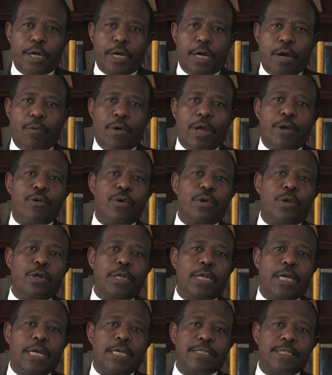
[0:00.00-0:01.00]
Our
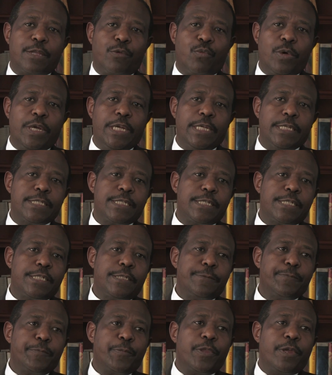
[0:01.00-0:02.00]
role as the
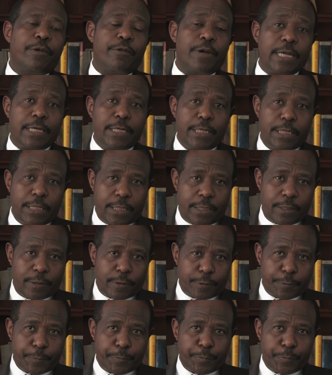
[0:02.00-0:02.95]
West right now,